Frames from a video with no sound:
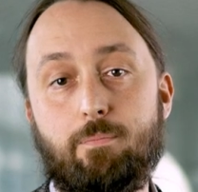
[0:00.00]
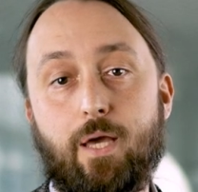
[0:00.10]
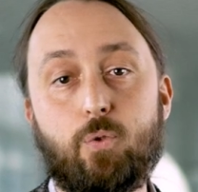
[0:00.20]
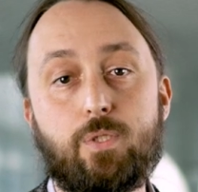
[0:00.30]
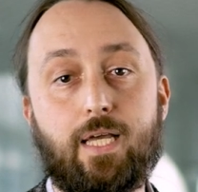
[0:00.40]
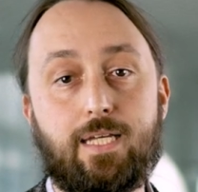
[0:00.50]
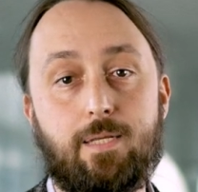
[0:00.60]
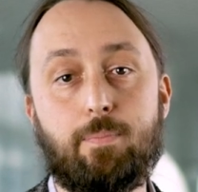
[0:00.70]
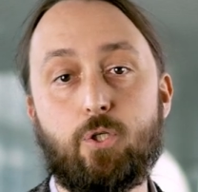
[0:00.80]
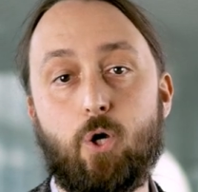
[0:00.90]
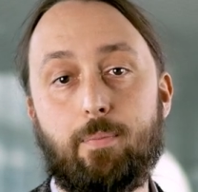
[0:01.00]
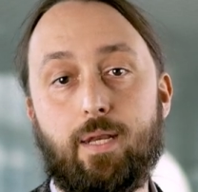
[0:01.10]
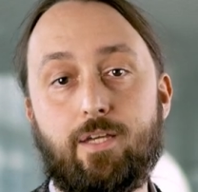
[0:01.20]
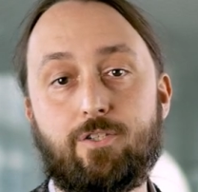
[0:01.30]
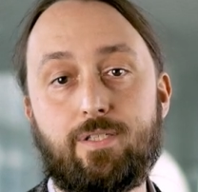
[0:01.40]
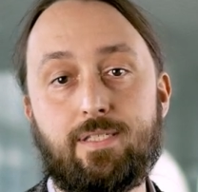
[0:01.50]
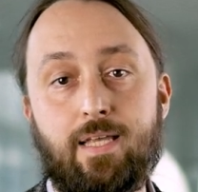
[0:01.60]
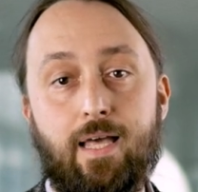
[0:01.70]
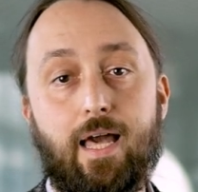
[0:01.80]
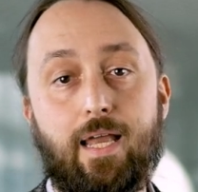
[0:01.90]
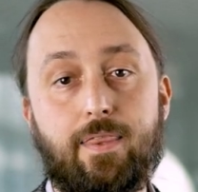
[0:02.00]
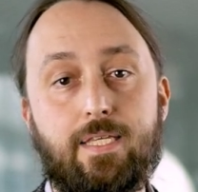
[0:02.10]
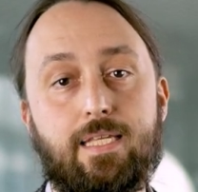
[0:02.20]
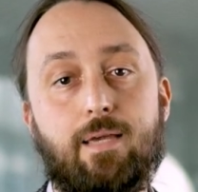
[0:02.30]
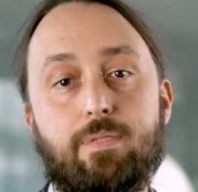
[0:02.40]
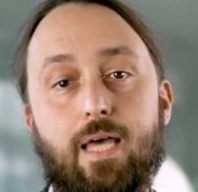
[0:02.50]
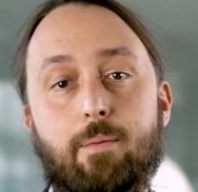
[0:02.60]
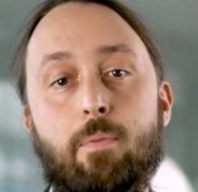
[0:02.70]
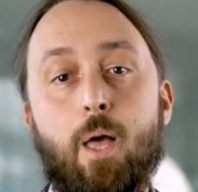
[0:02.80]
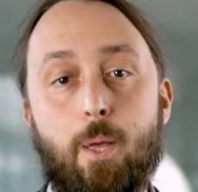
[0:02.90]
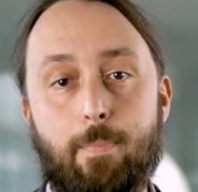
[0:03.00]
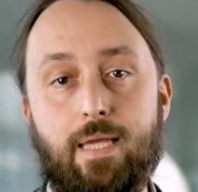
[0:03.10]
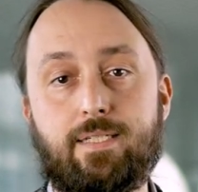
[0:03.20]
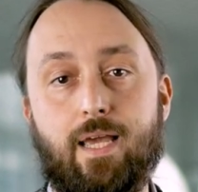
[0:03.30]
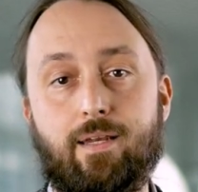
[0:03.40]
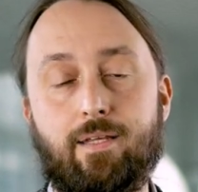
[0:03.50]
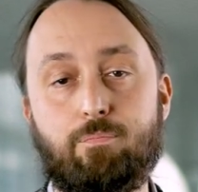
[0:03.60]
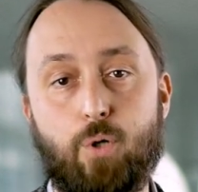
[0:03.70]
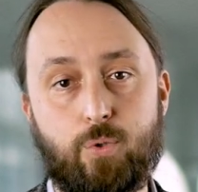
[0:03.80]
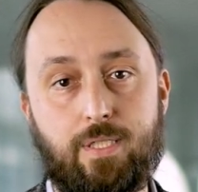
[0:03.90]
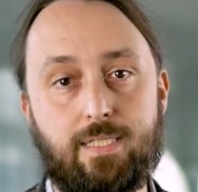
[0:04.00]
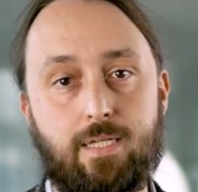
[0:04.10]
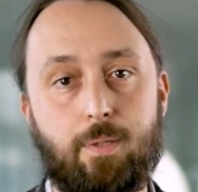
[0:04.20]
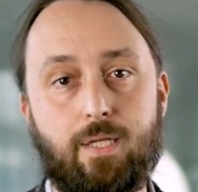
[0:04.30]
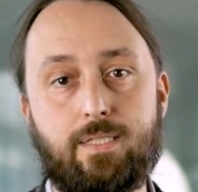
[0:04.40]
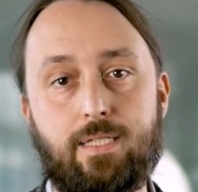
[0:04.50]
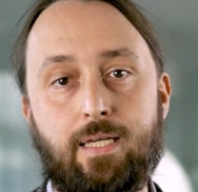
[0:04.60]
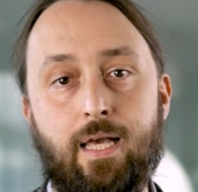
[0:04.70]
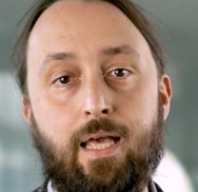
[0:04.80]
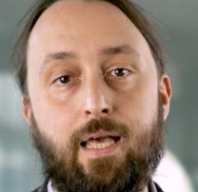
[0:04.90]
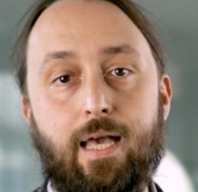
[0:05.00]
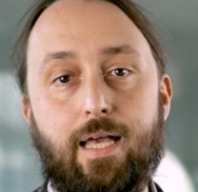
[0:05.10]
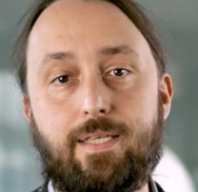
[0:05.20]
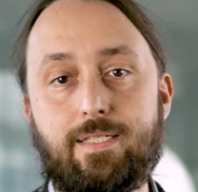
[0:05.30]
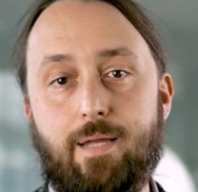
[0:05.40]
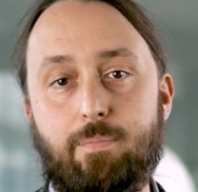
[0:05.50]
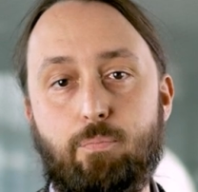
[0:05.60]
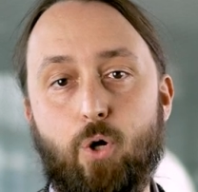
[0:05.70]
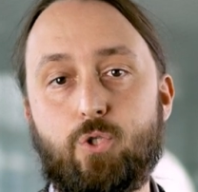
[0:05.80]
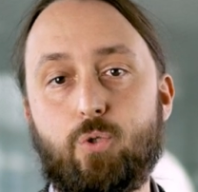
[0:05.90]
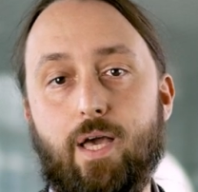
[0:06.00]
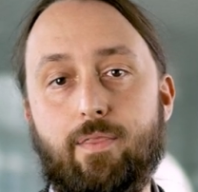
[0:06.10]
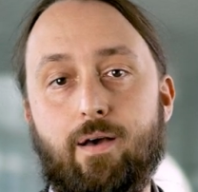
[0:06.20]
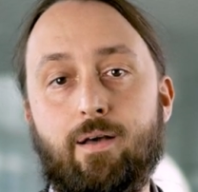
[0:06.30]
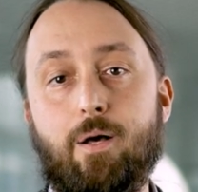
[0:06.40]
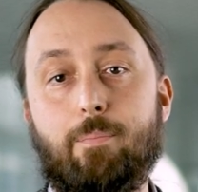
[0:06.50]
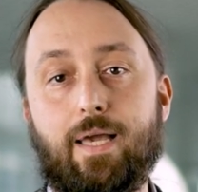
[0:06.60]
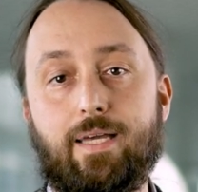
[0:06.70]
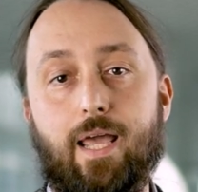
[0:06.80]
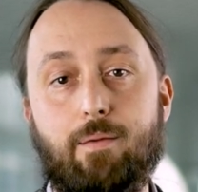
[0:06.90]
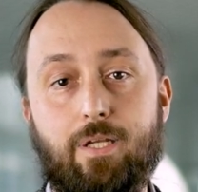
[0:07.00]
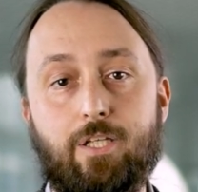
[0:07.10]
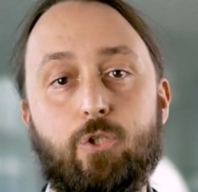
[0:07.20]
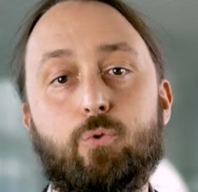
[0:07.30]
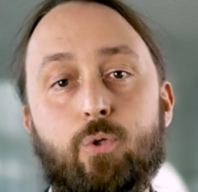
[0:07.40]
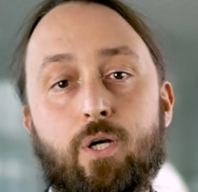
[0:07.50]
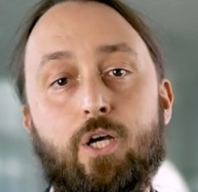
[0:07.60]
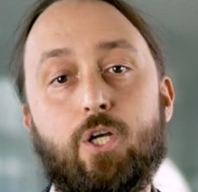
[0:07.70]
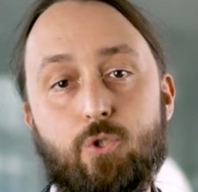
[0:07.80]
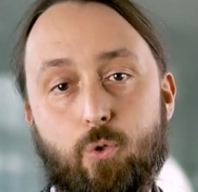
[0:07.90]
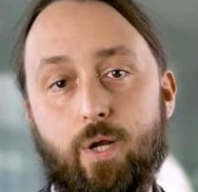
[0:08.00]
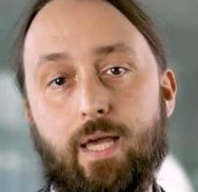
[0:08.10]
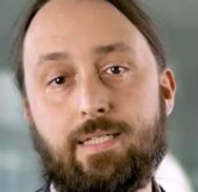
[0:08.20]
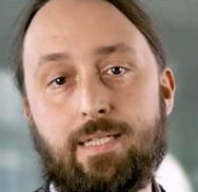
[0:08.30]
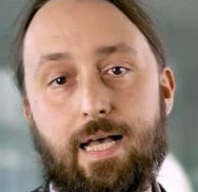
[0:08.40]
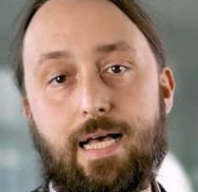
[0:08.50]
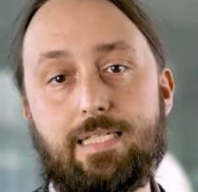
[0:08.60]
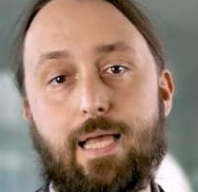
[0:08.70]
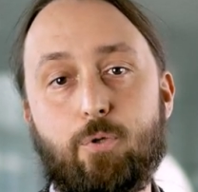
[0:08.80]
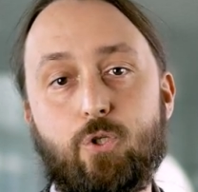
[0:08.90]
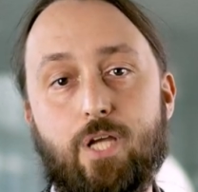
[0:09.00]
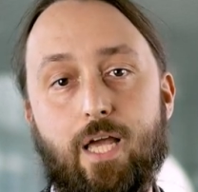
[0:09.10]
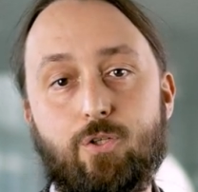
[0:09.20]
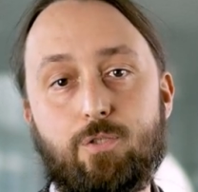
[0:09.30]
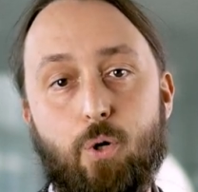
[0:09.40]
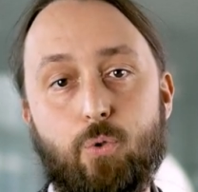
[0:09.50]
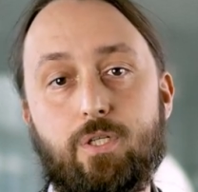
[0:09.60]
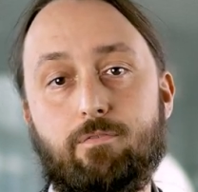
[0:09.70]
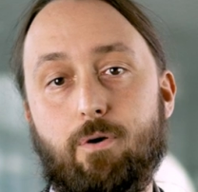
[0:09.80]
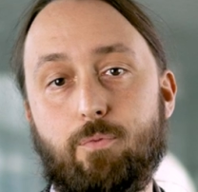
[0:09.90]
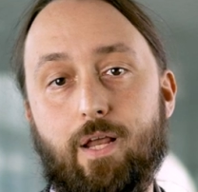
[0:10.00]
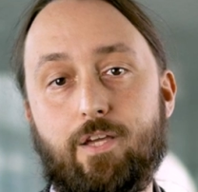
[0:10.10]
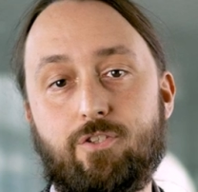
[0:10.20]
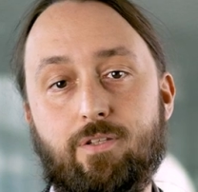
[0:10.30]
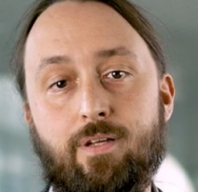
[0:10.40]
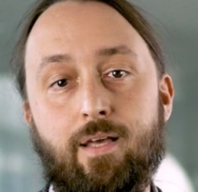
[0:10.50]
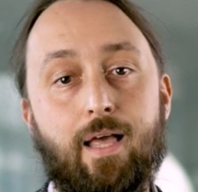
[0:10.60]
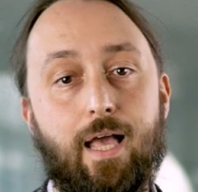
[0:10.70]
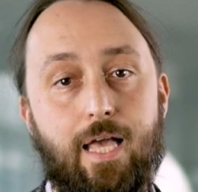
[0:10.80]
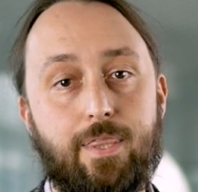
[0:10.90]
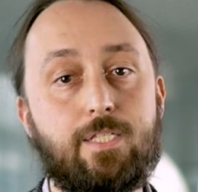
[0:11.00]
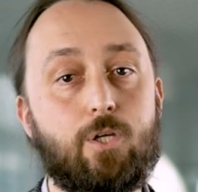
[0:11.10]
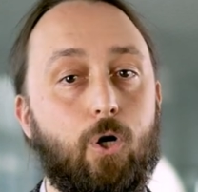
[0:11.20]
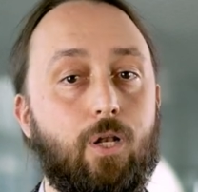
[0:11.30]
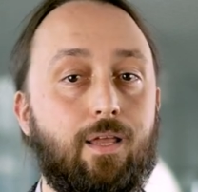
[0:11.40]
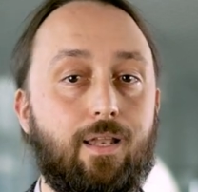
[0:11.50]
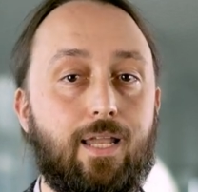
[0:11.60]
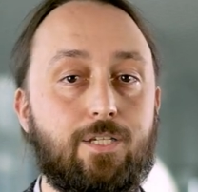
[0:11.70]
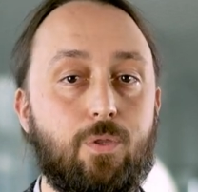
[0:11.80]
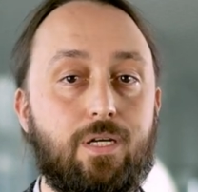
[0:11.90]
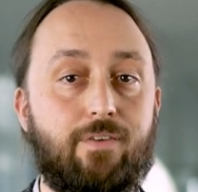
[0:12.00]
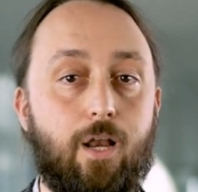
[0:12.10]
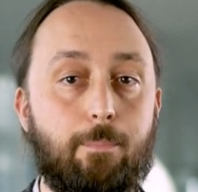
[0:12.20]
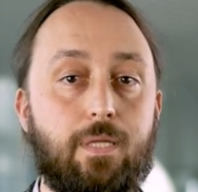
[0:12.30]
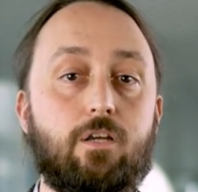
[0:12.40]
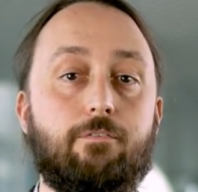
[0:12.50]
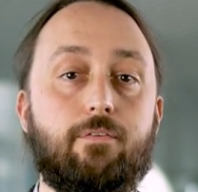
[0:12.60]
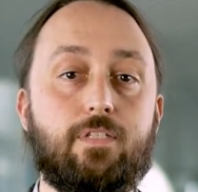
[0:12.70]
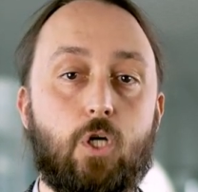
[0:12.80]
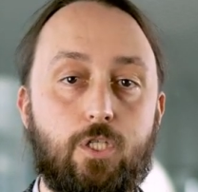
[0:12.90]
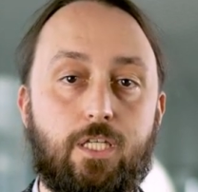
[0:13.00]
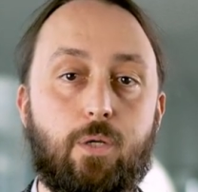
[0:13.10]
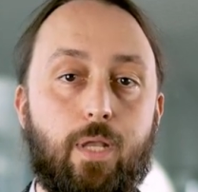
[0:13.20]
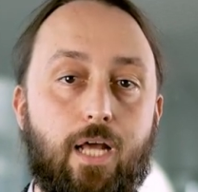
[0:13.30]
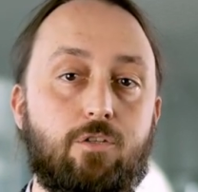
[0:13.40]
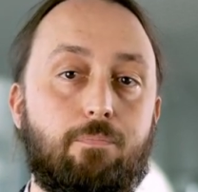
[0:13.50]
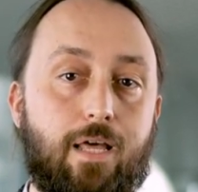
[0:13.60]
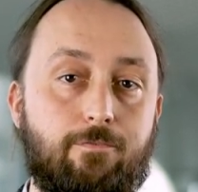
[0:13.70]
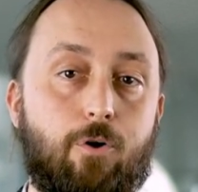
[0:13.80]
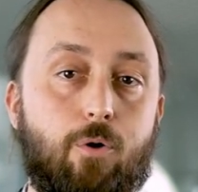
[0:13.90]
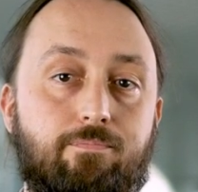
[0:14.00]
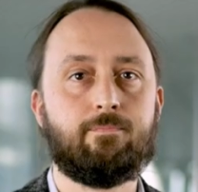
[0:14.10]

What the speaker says: by using excipient combinations and at the same time maintaining protein stability. And this can be brought together by enabling you to create a subcutaneous protein formulation. And this all led to the development of the Viscosity Reduction Platform.